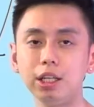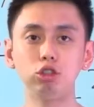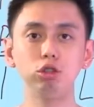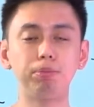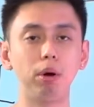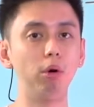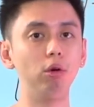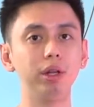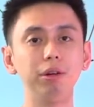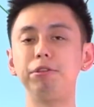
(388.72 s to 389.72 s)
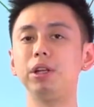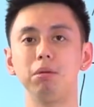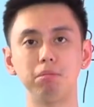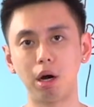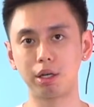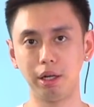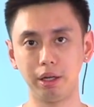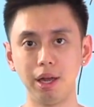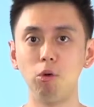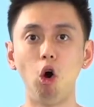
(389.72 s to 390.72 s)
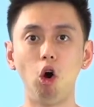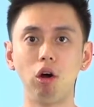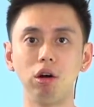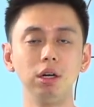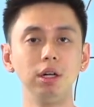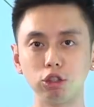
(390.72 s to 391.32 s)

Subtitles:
to promote affiliate marketing or